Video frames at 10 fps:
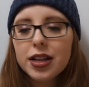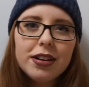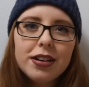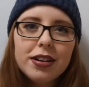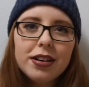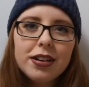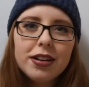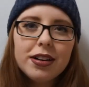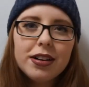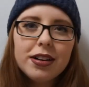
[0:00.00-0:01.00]
Those are
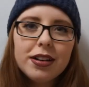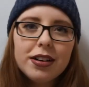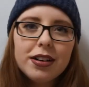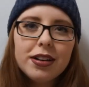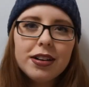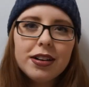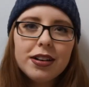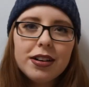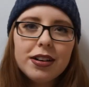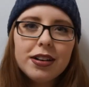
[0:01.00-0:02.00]
the poems and
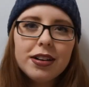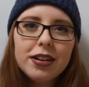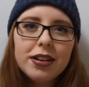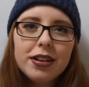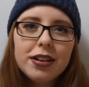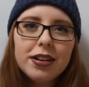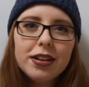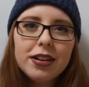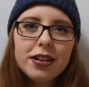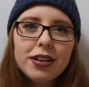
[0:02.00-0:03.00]
prose that I liked
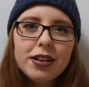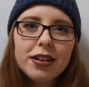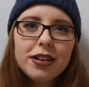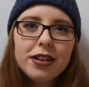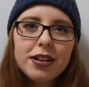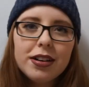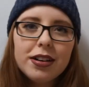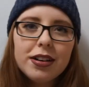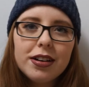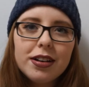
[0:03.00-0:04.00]
more than
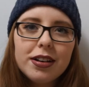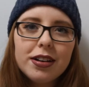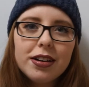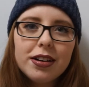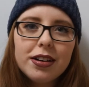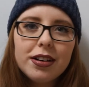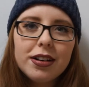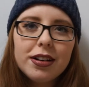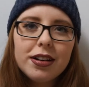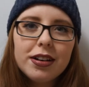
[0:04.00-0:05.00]
anything else in the
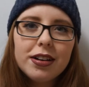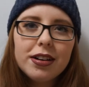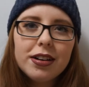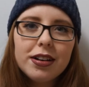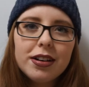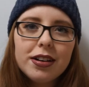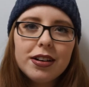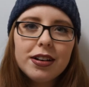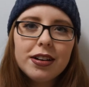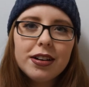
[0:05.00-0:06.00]
collection. I thought
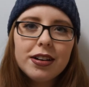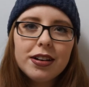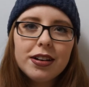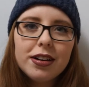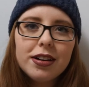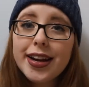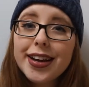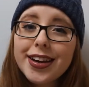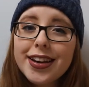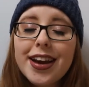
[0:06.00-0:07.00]
they were more
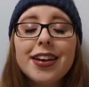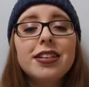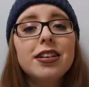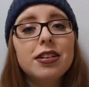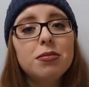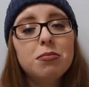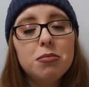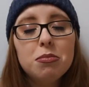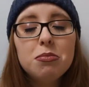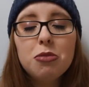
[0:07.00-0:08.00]
hitting and
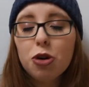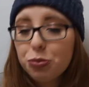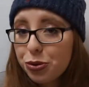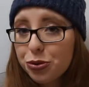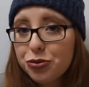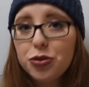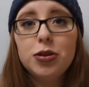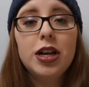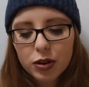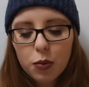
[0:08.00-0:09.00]
more
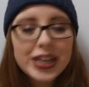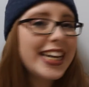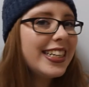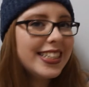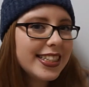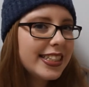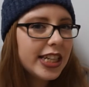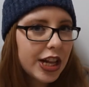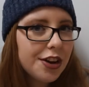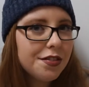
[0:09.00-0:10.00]
beautiful. What I didn't
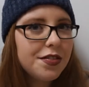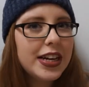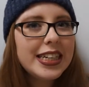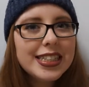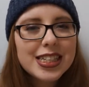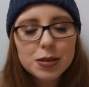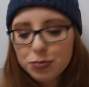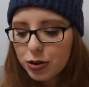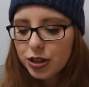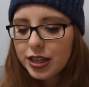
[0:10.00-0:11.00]
love in this
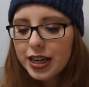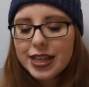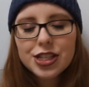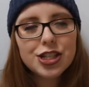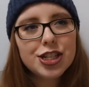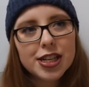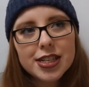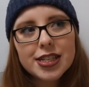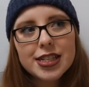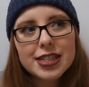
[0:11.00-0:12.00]
book is
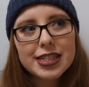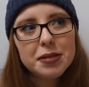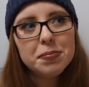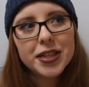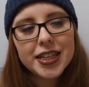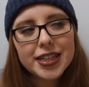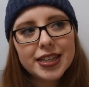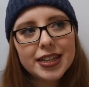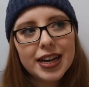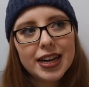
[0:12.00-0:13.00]
just simply
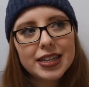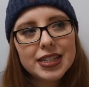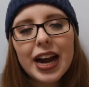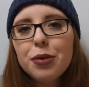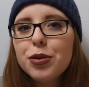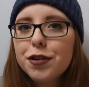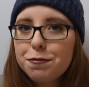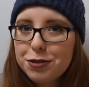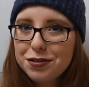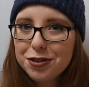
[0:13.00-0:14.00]
that I would
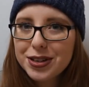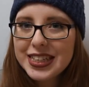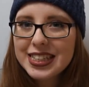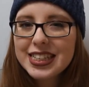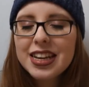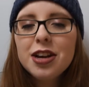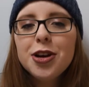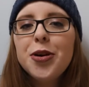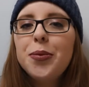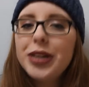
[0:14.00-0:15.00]
have preferred it
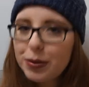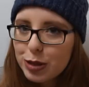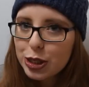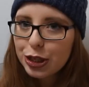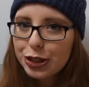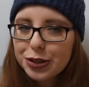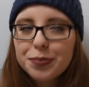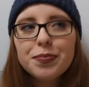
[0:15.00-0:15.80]
when I was younger.